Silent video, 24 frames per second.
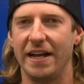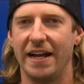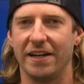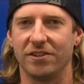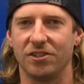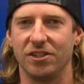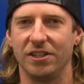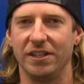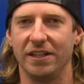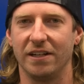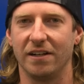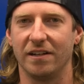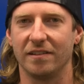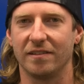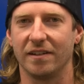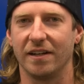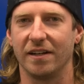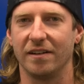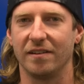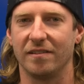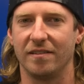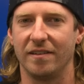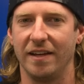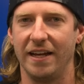action you guys are
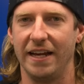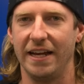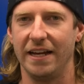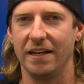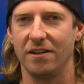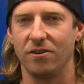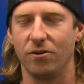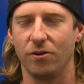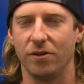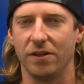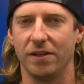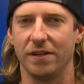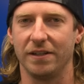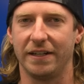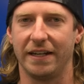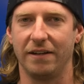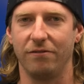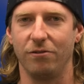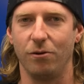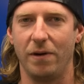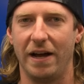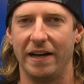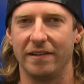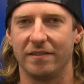going to see and all the
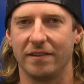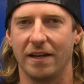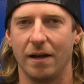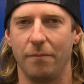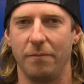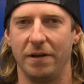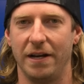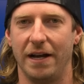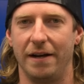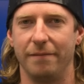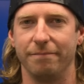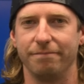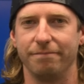giveaways coming up.